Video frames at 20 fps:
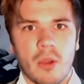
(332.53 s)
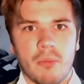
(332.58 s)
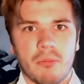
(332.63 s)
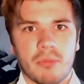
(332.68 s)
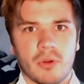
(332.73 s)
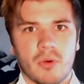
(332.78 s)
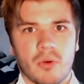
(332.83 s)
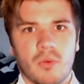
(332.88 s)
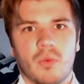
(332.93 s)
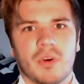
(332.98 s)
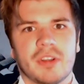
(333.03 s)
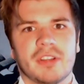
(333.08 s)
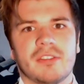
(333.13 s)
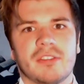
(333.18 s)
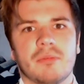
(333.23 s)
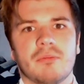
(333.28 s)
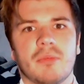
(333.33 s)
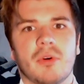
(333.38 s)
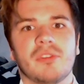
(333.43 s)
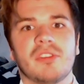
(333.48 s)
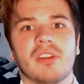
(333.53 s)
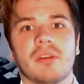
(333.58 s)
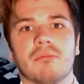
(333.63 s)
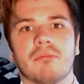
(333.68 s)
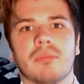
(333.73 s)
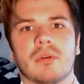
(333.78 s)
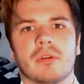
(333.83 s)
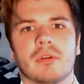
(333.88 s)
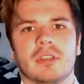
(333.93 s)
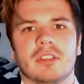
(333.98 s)
but on what is the most
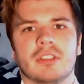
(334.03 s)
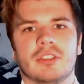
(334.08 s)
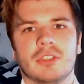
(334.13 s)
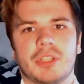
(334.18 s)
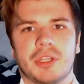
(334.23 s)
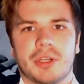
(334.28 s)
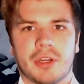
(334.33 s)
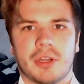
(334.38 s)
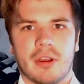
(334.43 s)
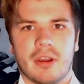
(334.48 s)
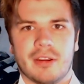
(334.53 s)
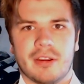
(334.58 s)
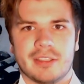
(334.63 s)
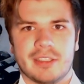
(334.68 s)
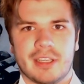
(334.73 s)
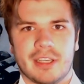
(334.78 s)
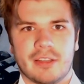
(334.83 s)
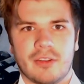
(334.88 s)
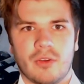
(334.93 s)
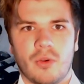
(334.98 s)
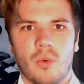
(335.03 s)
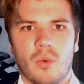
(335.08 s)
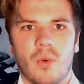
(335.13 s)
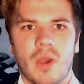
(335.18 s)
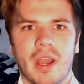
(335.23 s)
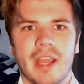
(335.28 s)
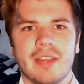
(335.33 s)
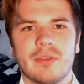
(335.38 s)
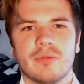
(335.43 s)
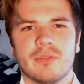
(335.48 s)
important to your contact,
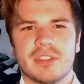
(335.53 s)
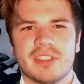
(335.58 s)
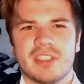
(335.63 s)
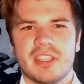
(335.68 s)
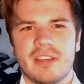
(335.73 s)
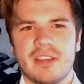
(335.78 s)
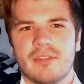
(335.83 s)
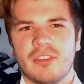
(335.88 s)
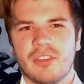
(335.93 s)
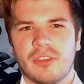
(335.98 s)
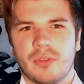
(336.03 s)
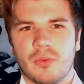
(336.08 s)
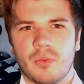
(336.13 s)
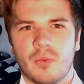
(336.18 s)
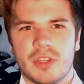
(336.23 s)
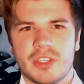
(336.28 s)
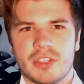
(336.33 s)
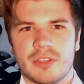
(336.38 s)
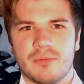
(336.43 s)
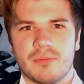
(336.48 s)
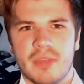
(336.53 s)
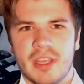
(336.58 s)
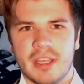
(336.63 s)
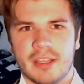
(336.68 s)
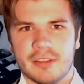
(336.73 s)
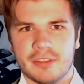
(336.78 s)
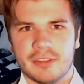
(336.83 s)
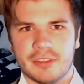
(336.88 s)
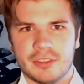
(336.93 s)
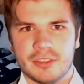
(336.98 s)
why he receives which
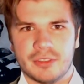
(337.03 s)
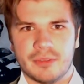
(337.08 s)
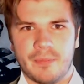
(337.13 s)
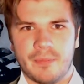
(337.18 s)
mails,